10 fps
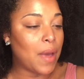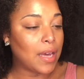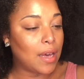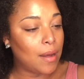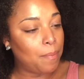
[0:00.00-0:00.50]

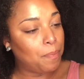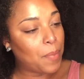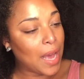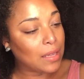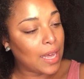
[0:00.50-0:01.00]
Becca
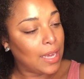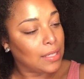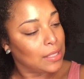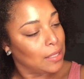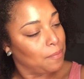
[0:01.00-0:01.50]

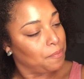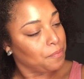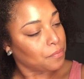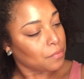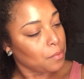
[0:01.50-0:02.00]
Backlight
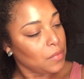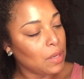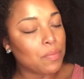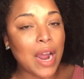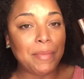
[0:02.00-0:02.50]

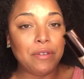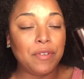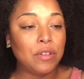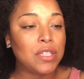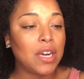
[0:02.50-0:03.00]
Priming
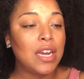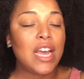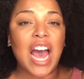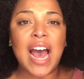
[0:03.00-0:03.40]
Filter.